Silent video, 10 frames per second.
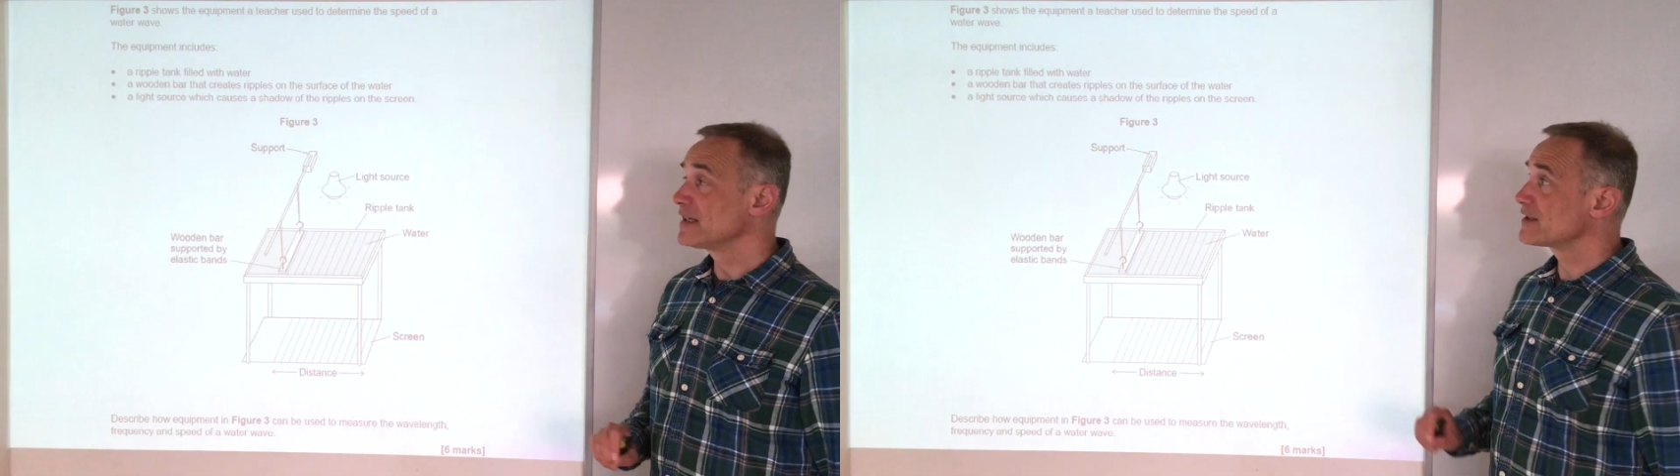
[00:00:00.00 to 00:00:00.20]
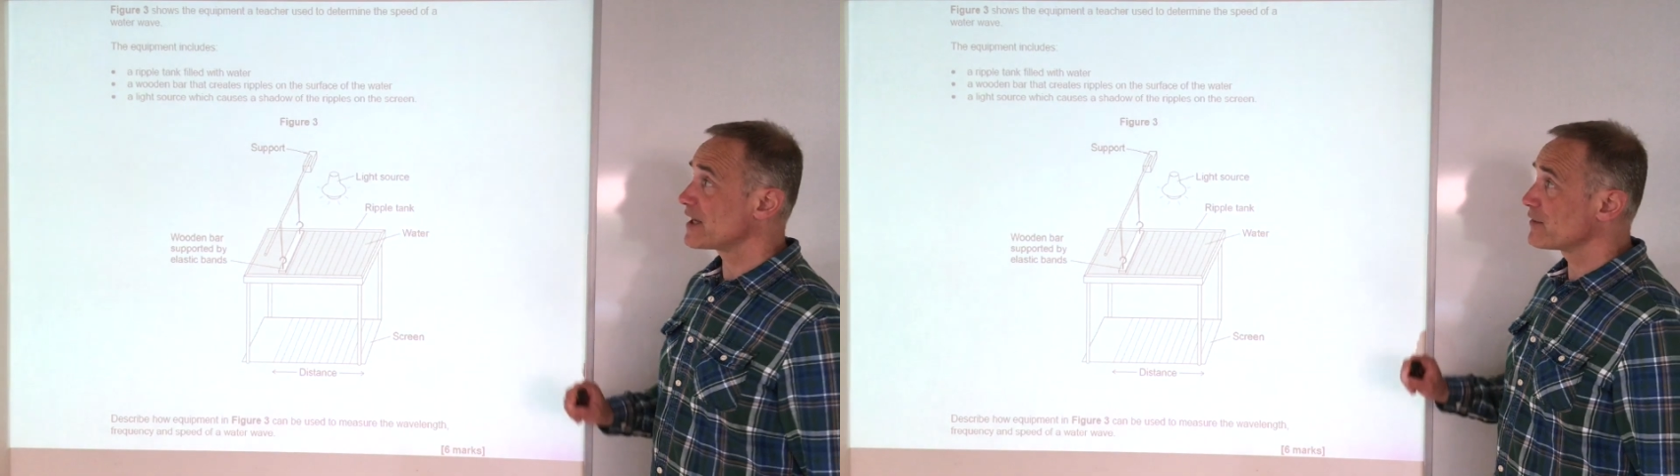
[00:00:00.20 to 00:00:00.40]

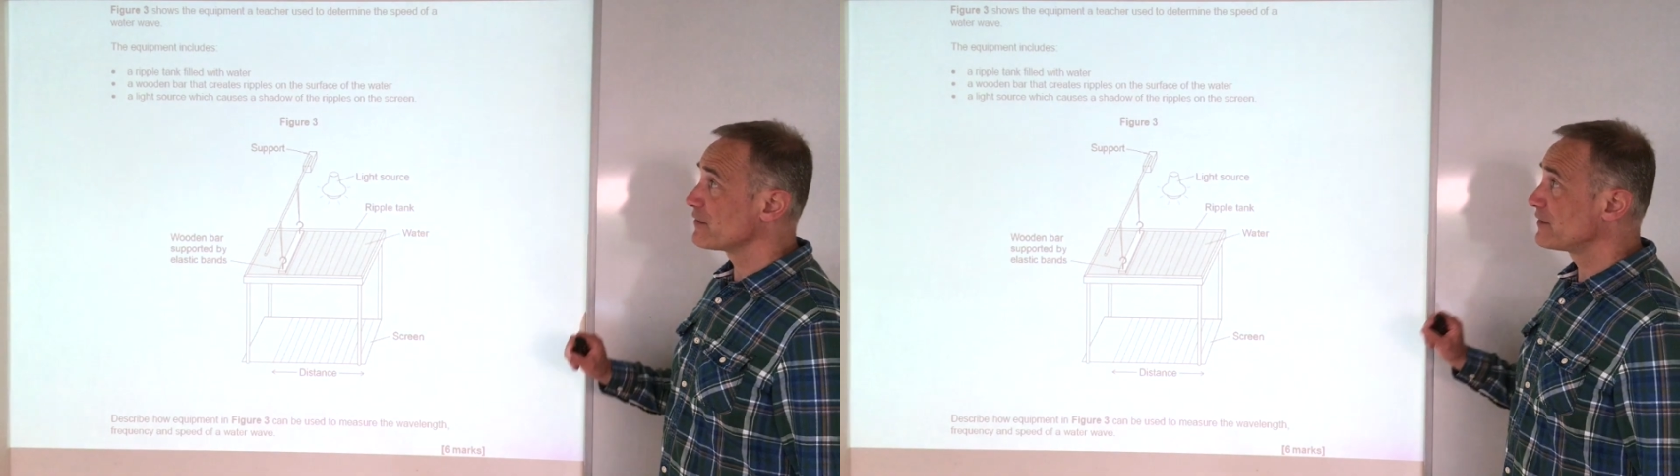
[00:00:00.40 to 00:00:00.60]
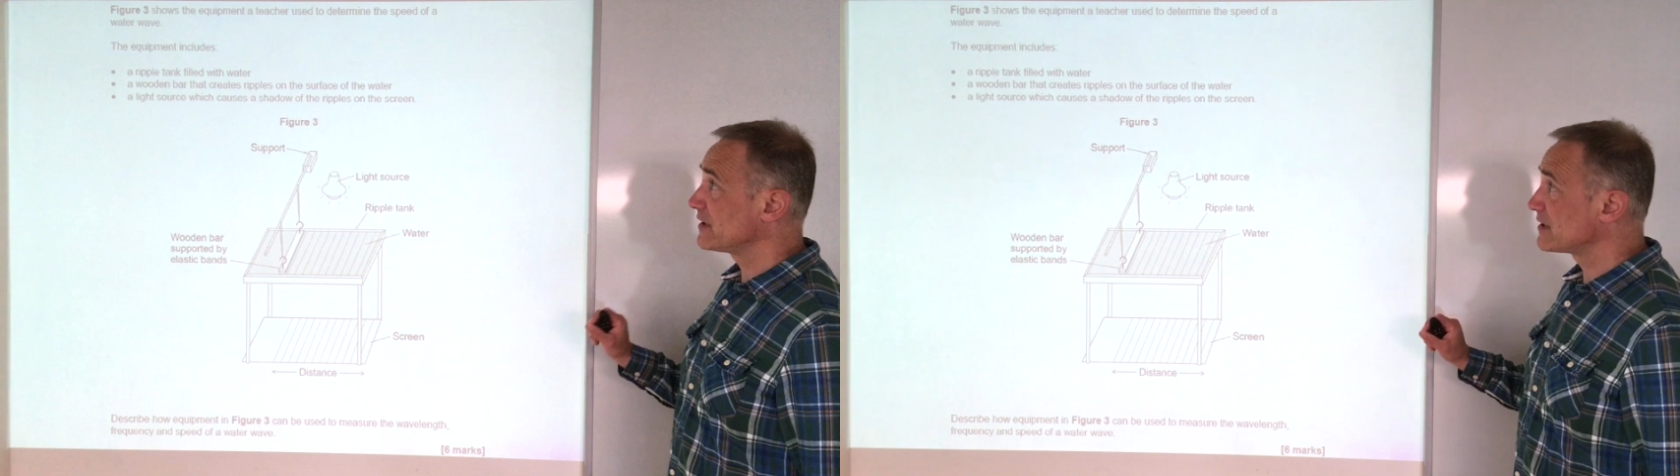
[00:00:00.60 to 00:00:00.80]
So
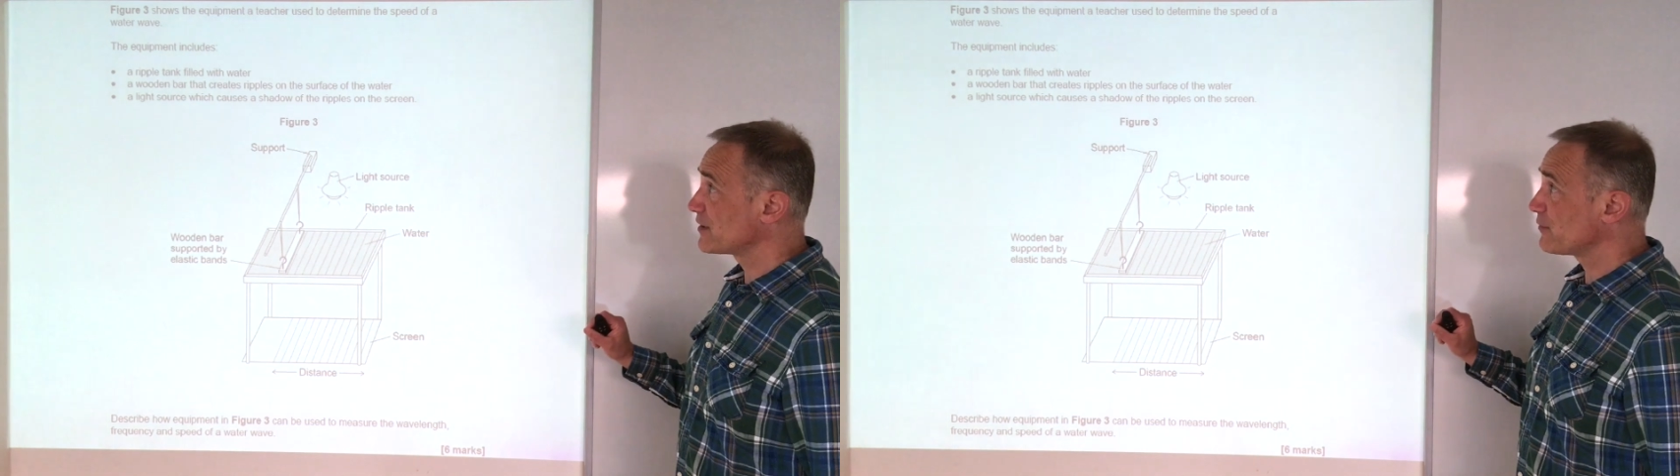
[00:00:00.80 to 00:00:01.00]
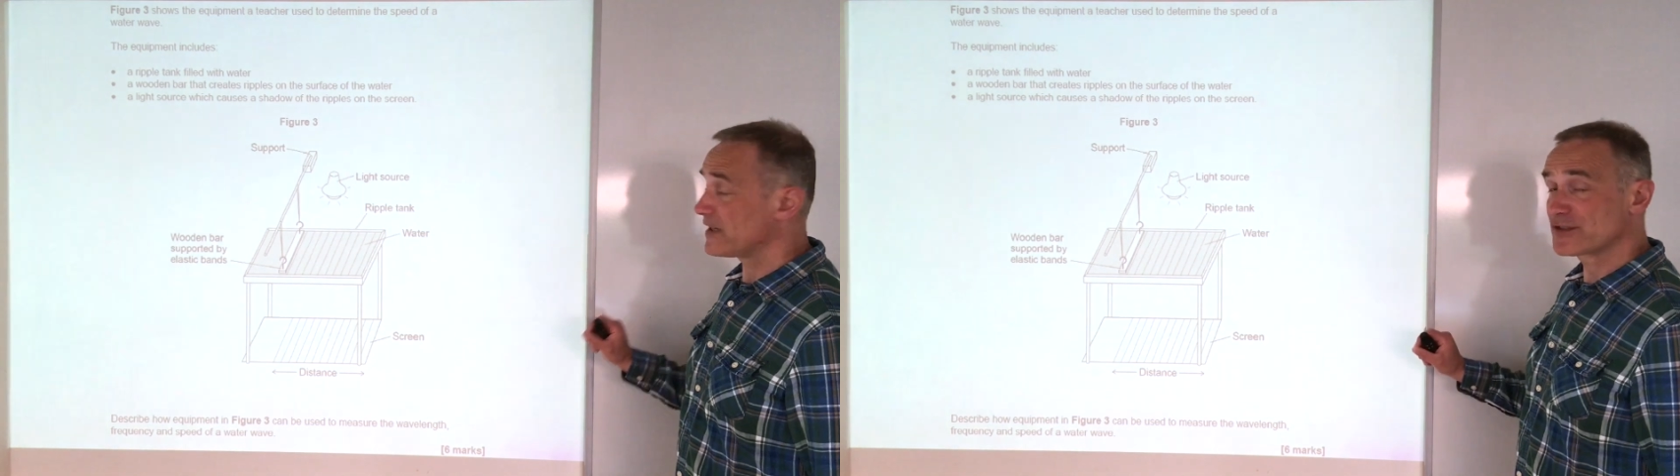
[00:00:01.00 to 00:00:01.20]
this is
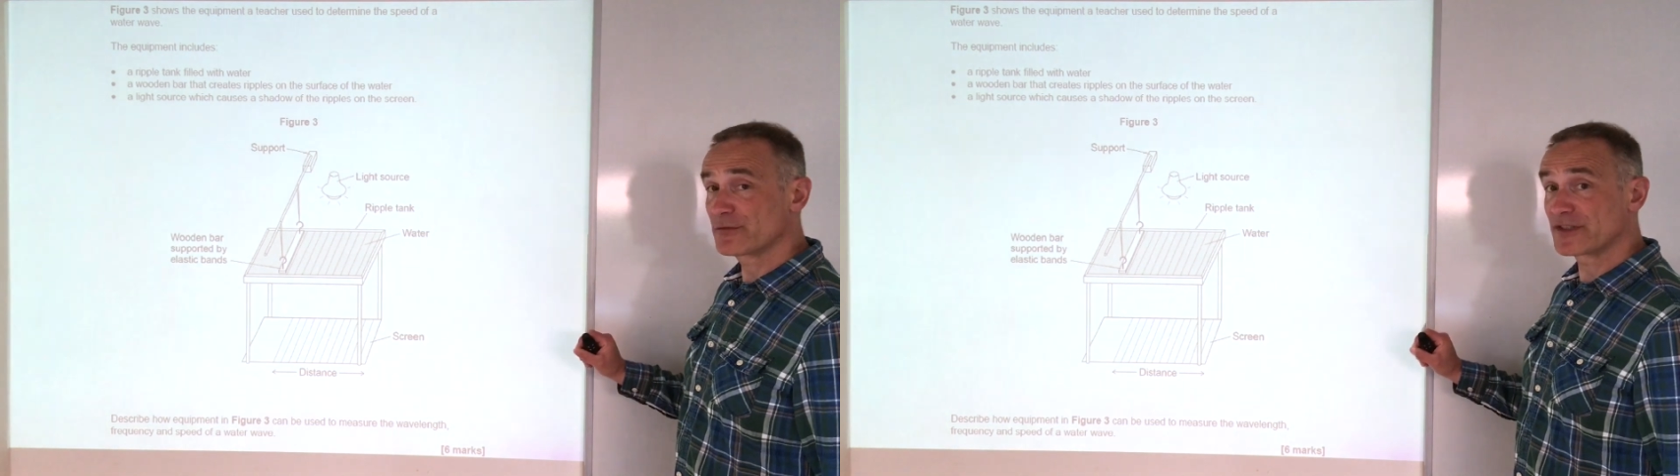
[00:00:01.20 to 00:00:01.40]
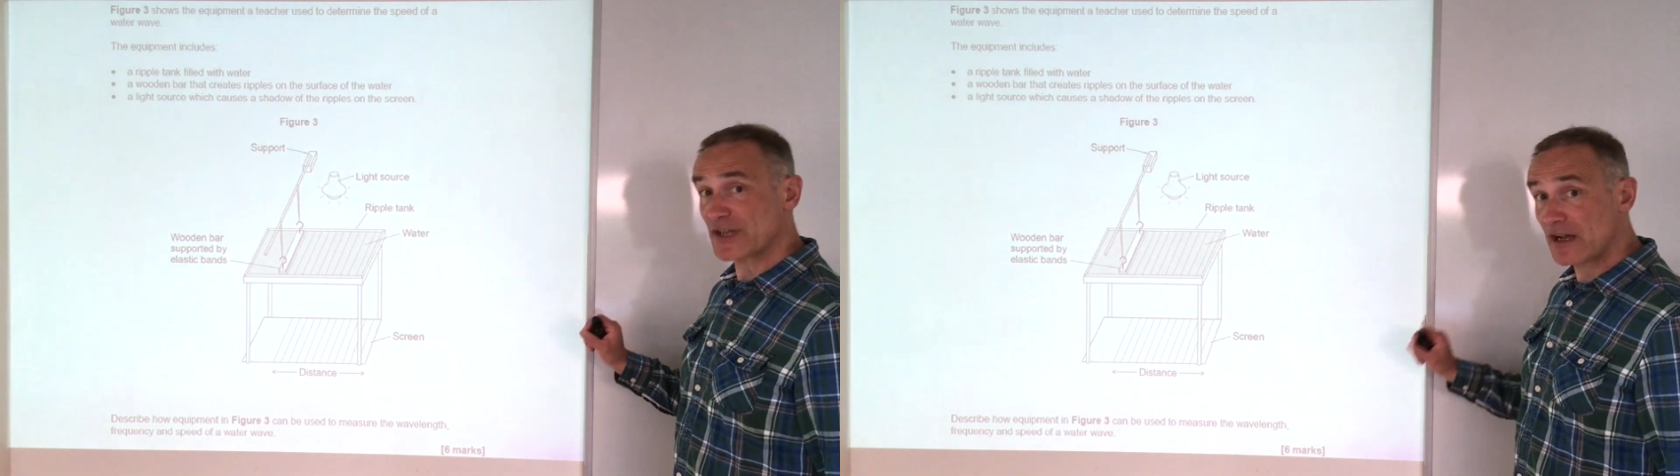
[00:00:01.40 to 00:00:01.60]
a
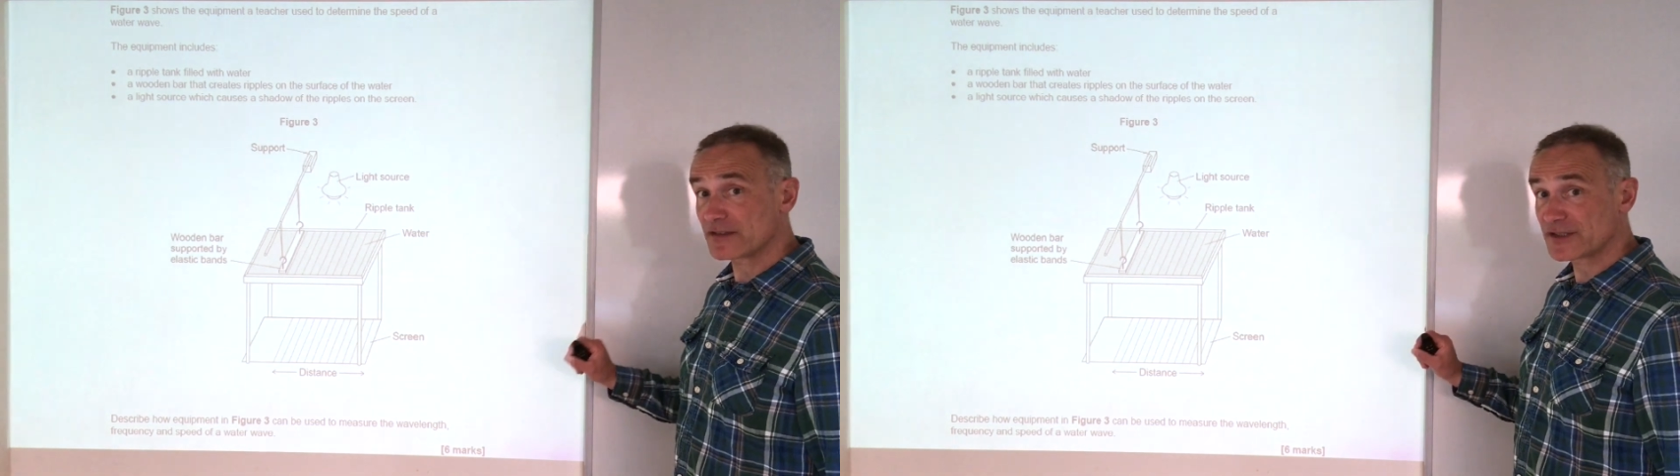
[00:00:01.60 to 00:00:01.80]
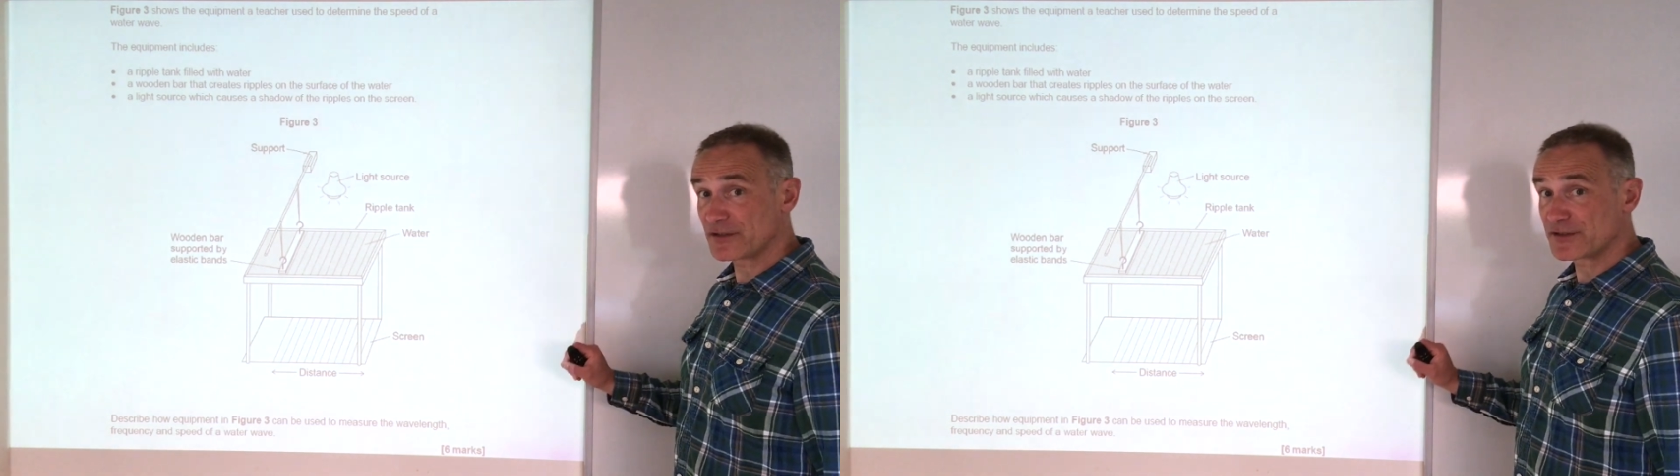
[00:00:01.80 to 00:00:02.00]
question which
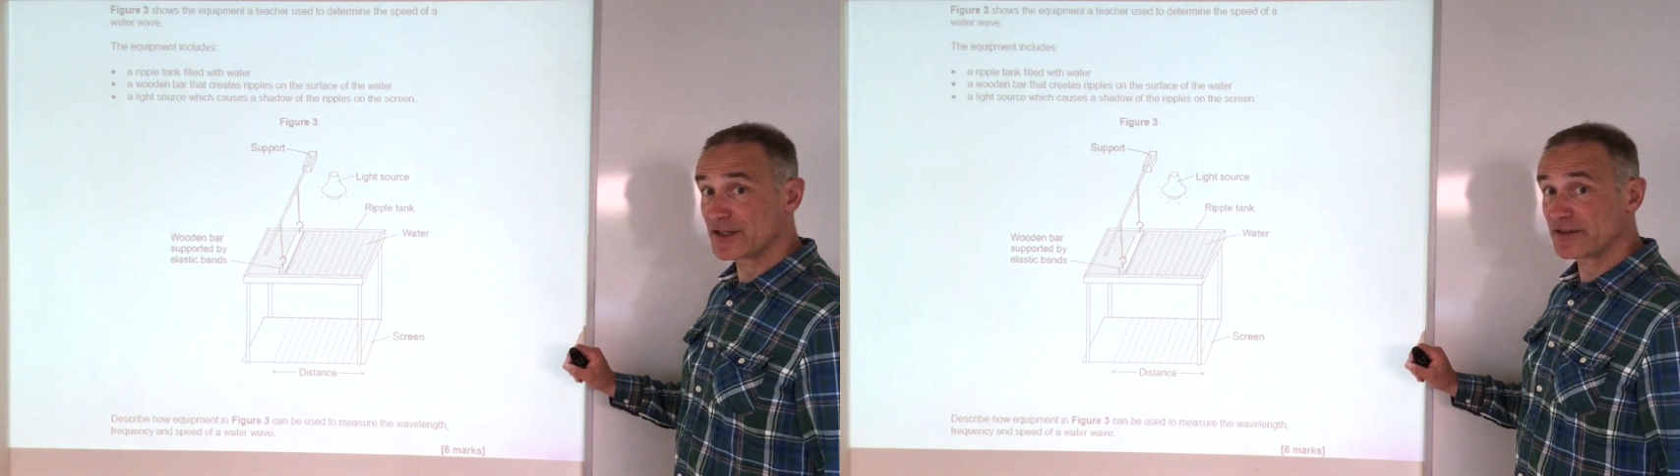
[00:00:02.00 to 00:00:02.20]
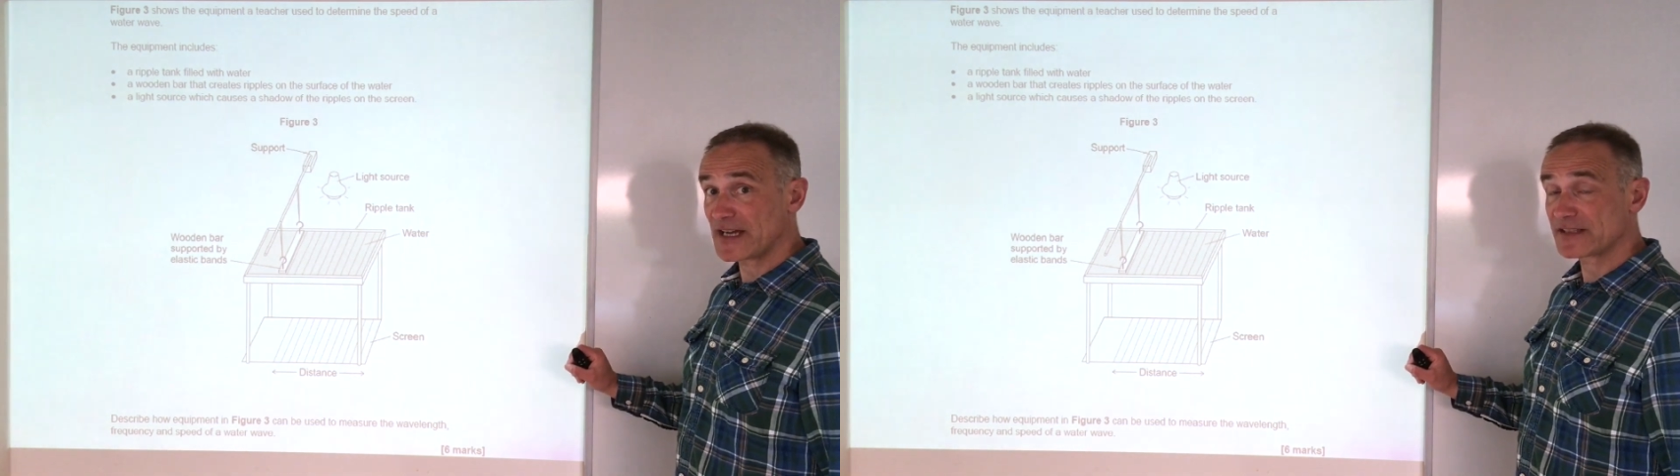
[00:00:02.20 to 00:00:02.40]
asks you
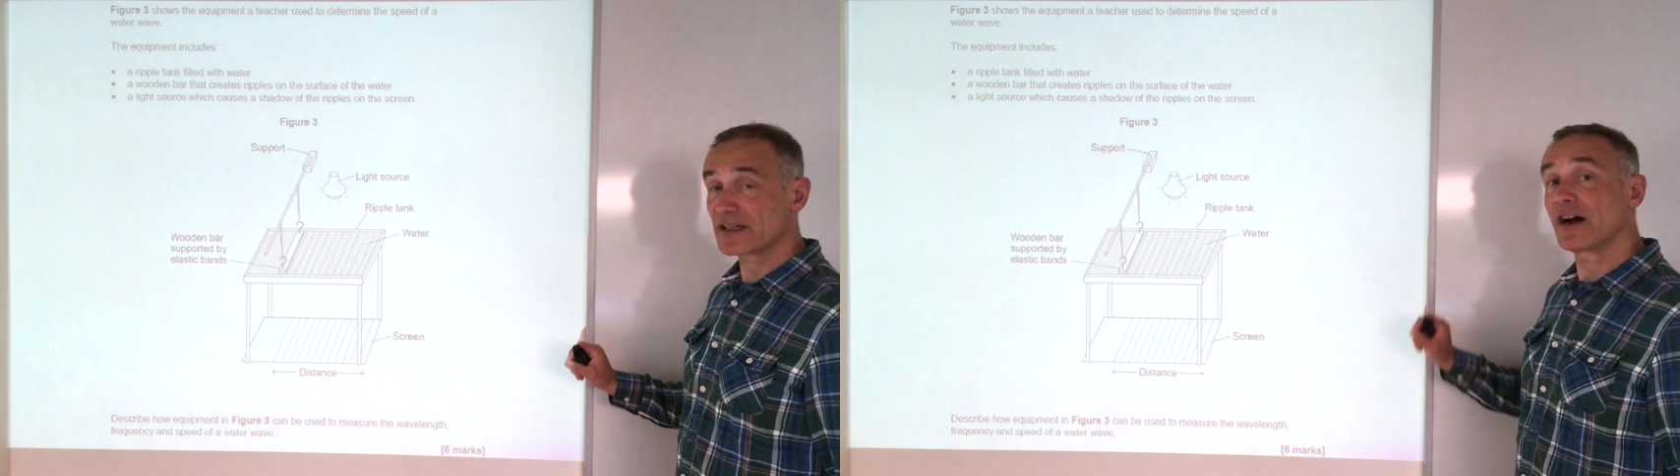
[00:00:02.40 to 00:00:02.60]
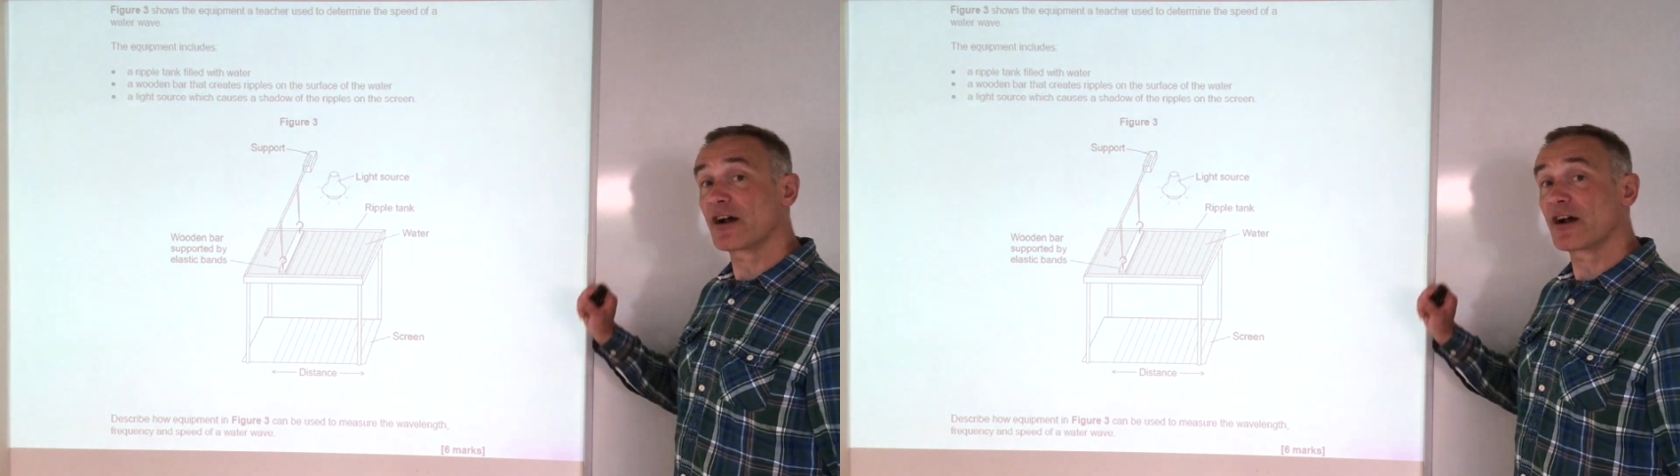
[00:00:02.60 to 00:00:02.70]
to do that.